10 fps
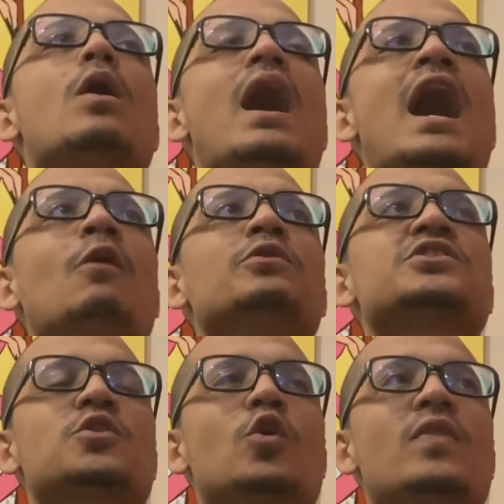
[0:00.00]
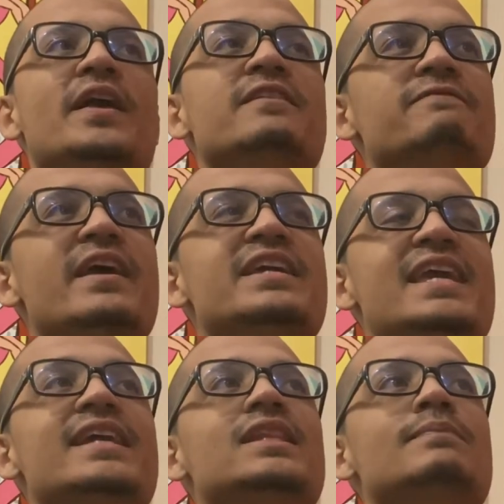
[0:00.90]
I was told that he
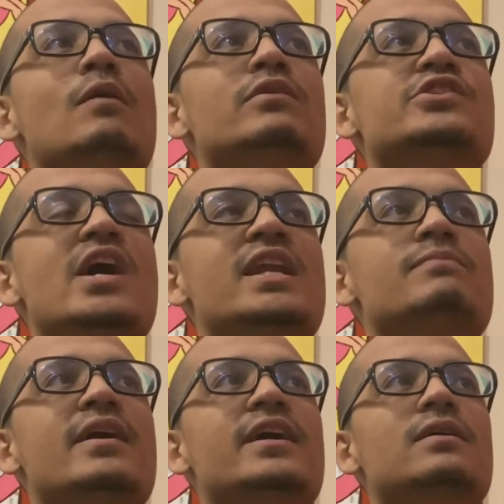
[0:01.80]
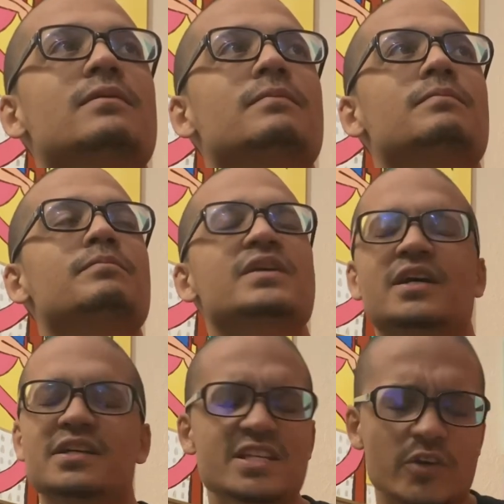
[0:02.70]
vacated the belt with Janibek
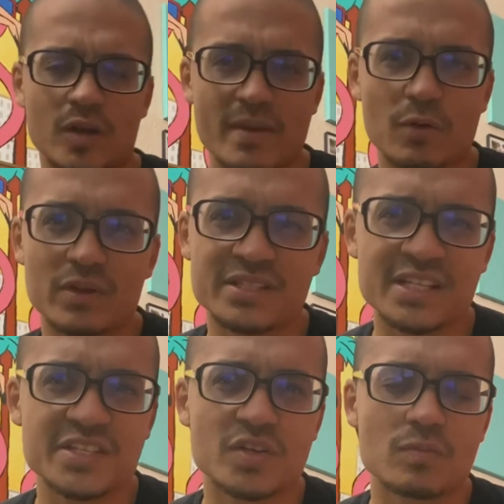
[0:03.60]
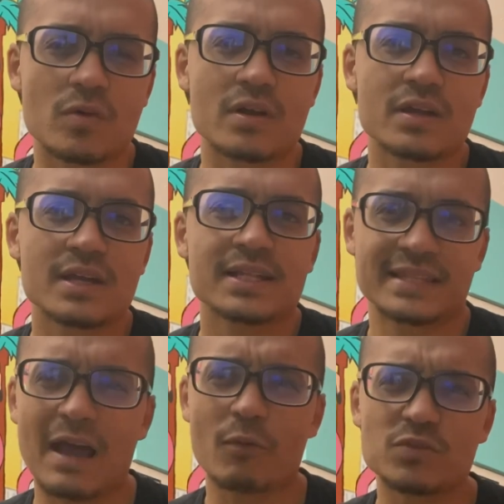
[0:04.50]
because he couldn't make 160 no more.
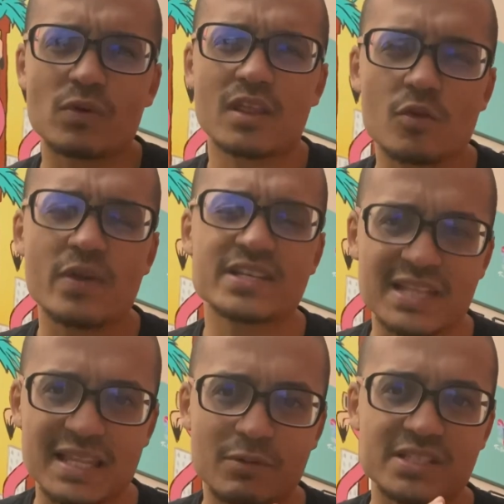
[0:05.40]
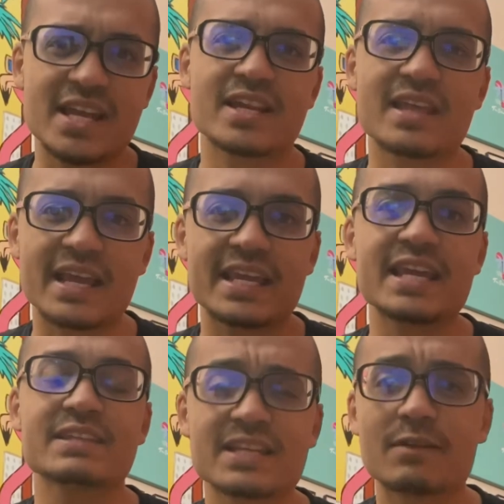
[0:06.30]
That was one of the reasons that, that was stated that
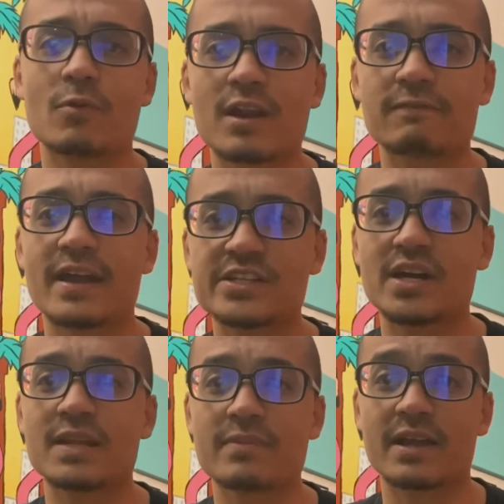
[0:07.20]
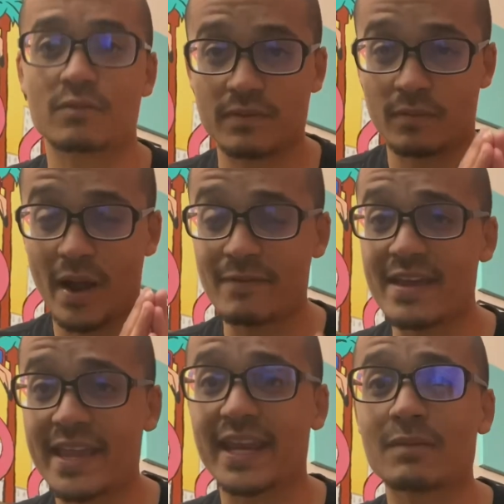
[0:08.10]
he didn't want to fight Janibek. Why he
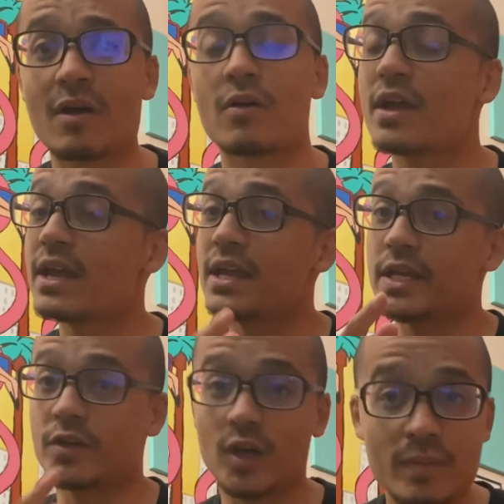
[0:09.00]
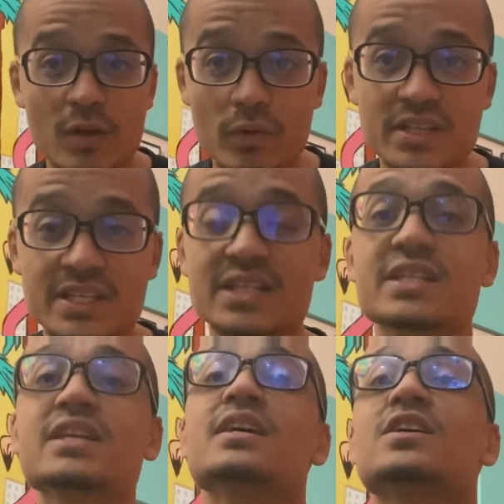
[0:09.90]
vacated the belt. He couldn't make
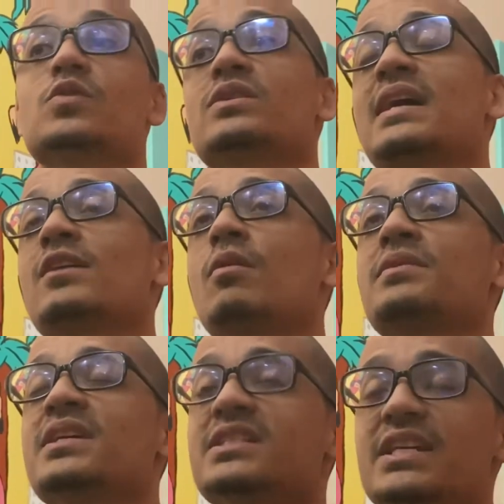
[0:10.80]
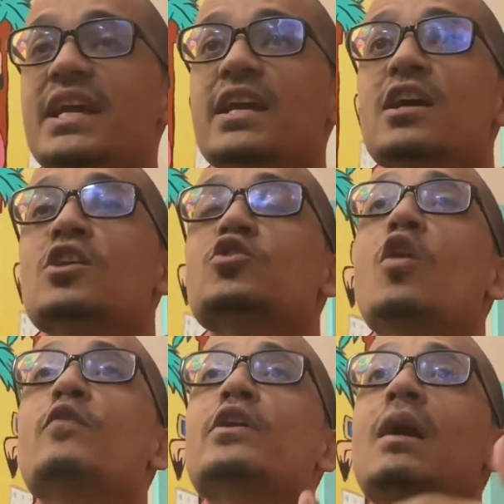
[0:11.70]
160, so it's time to go up to 68. So
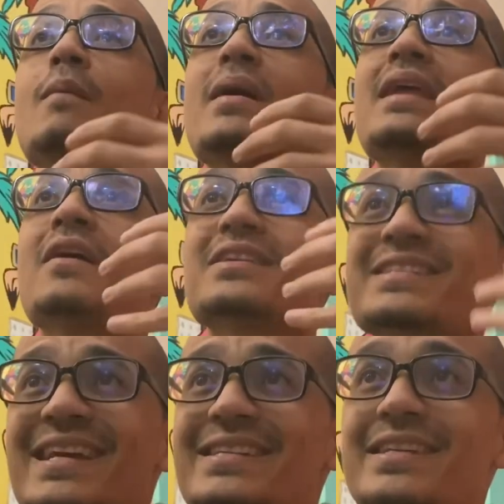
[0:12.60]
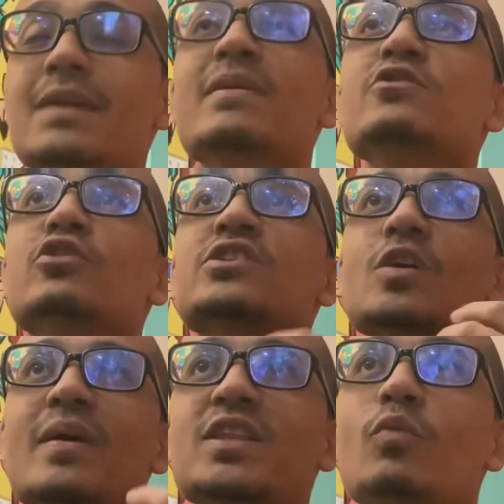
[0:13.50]
if you are coming back down to 60, it means you can
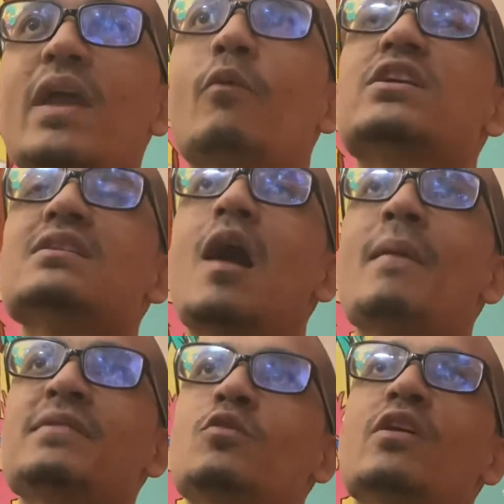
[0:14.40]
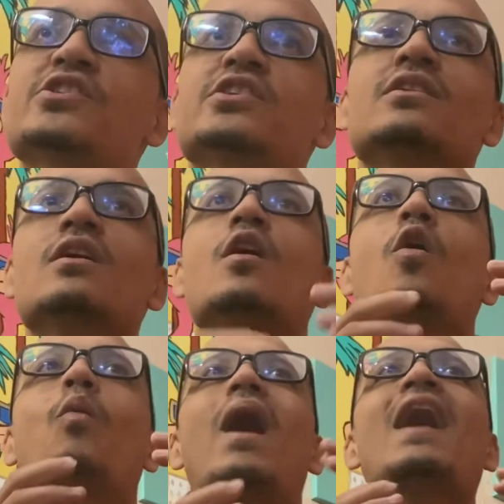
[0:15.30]
still make the weight, which now makes you question,
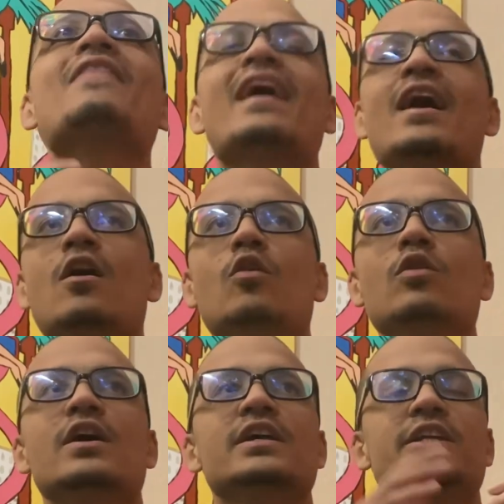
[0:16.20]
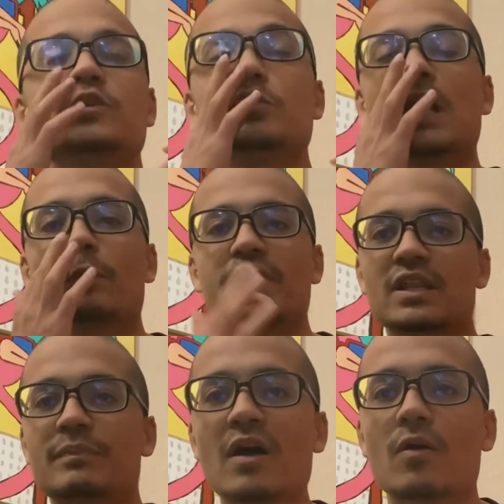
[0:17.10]
why the hell did you get rid of
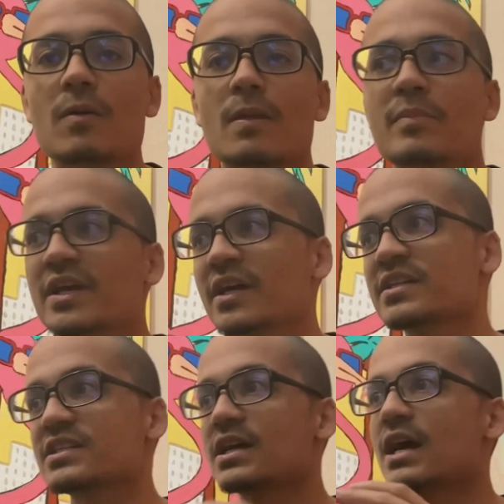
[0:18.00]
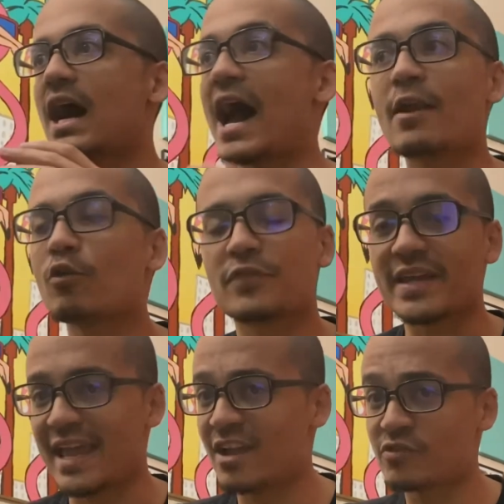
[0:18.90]
the belt? Because I don't
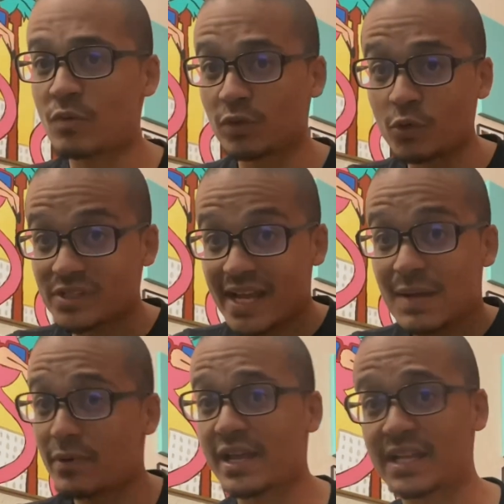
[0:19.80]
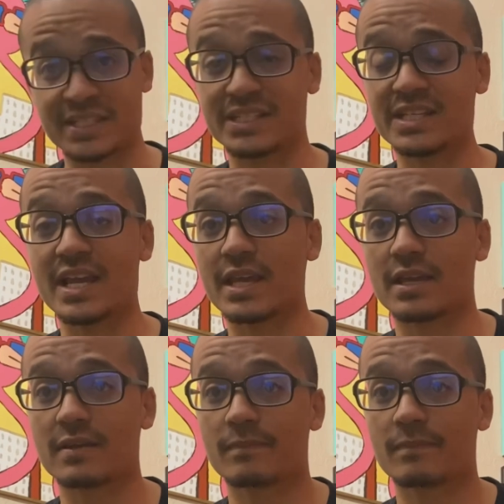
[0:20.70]
think Andre would lose anybody at 68.